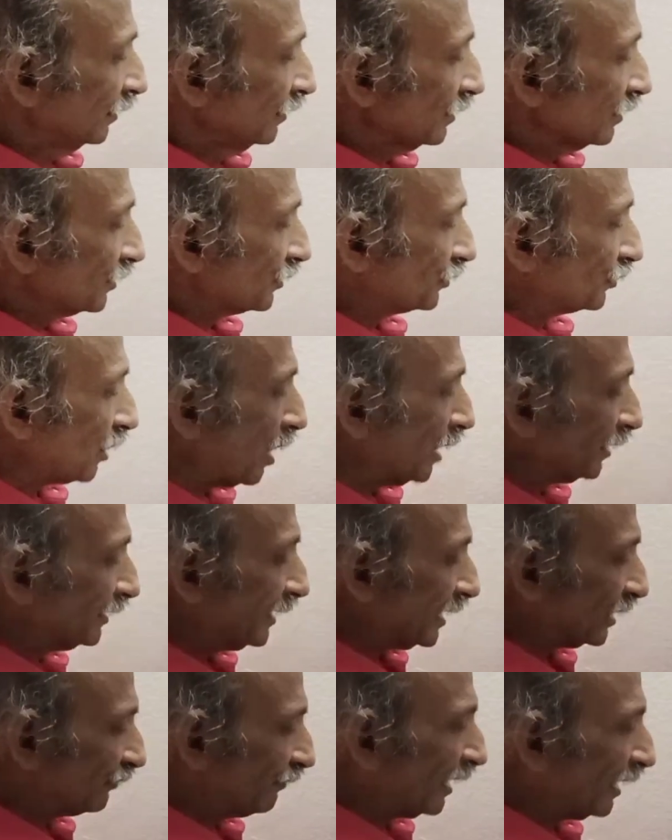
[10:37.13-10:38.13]
Start
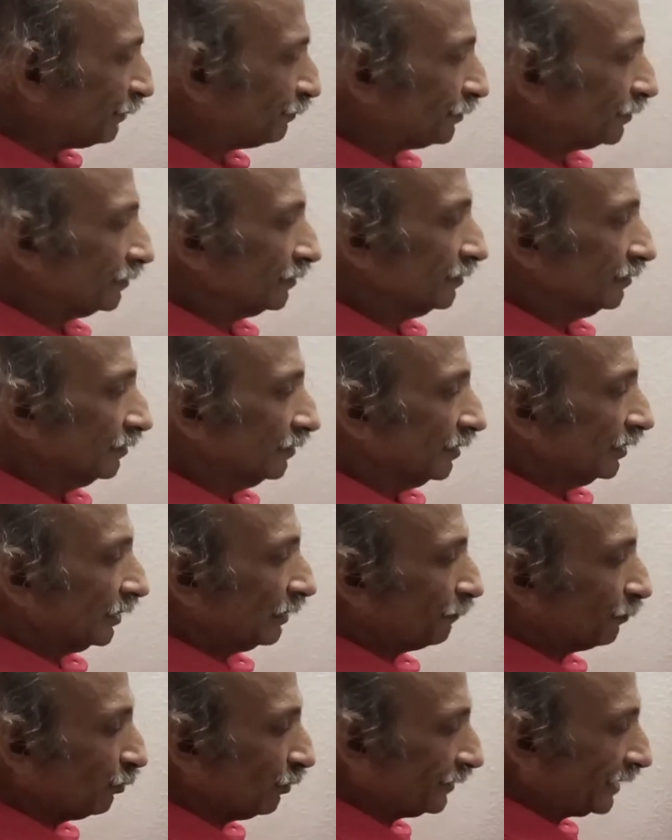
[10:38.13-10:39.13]
is verb, the
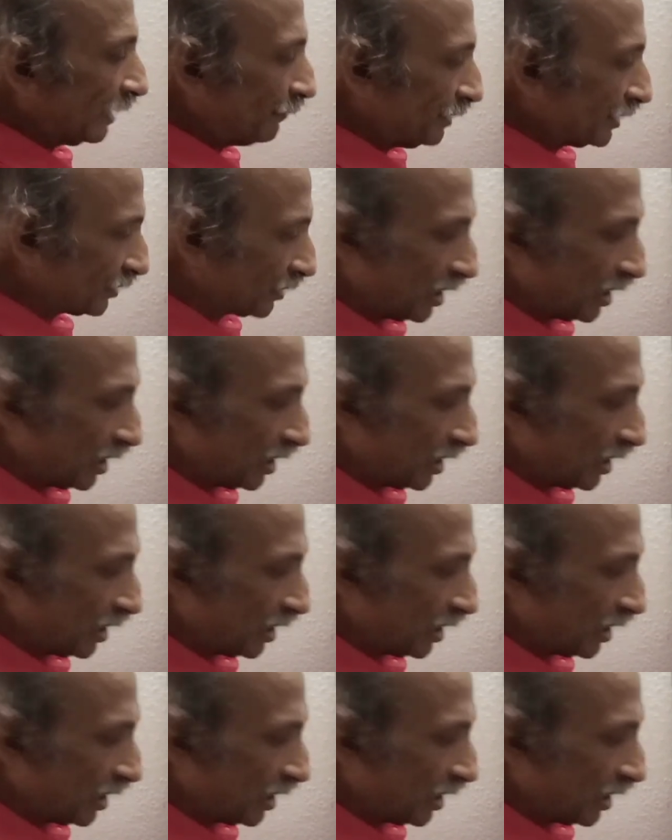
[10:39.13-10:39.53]
program is